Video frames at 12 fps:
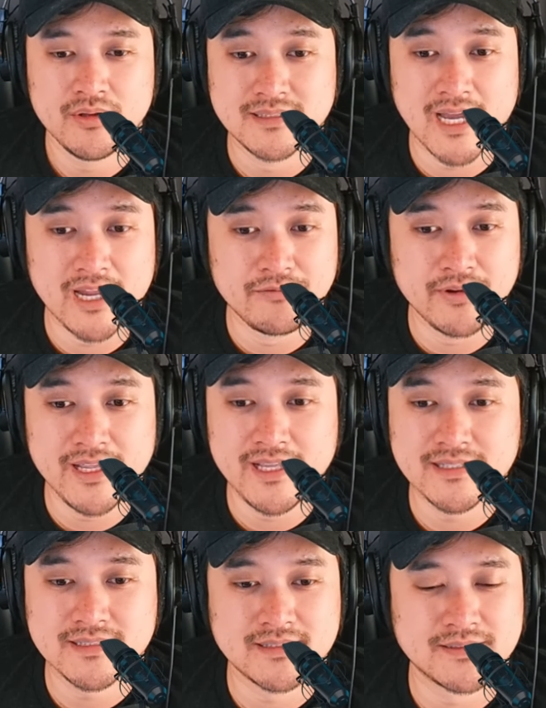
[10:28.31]

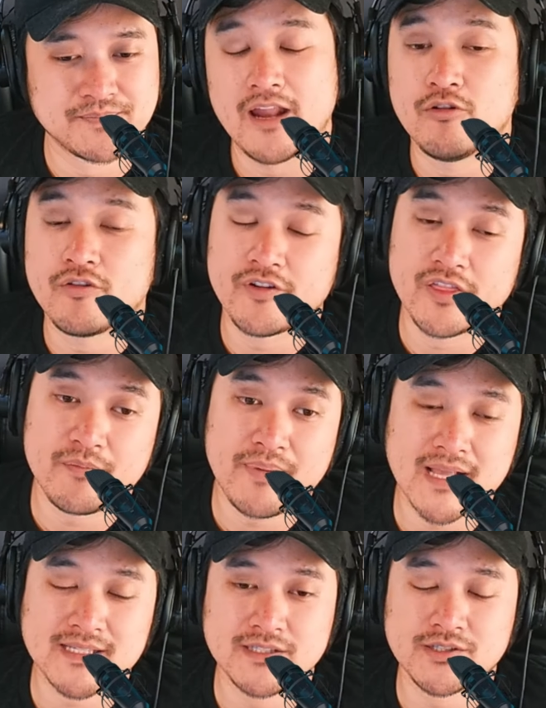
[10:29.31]
Tyrese, and whoever they're
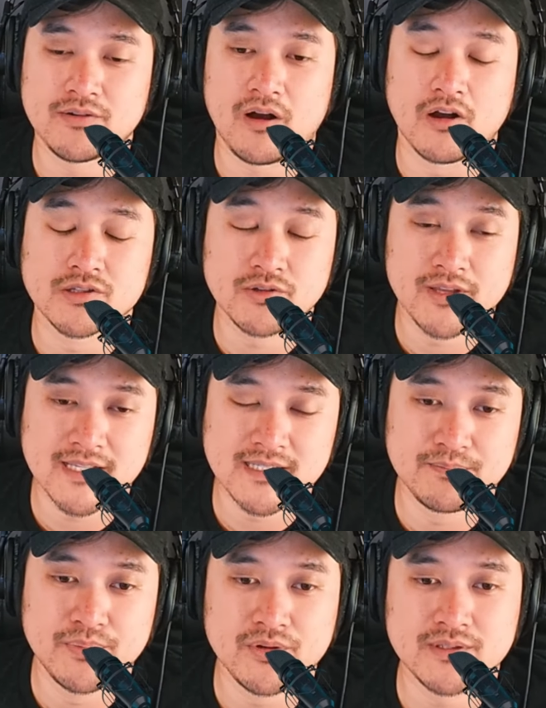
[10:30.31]
passing to also gets a
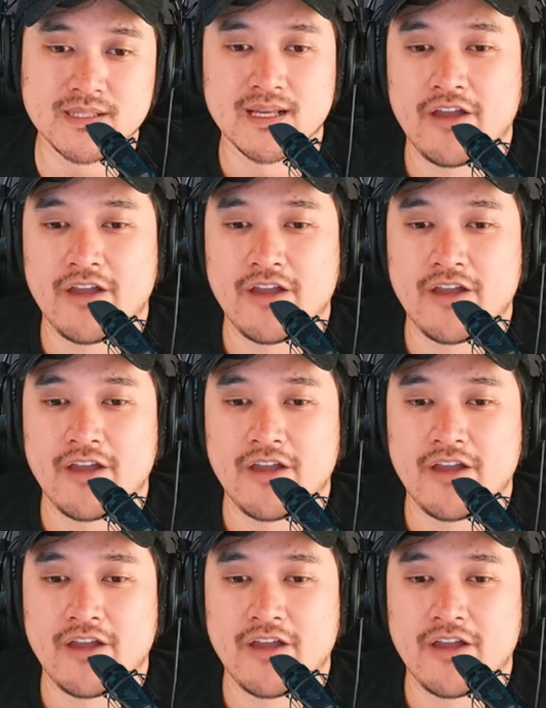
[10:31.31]
boost.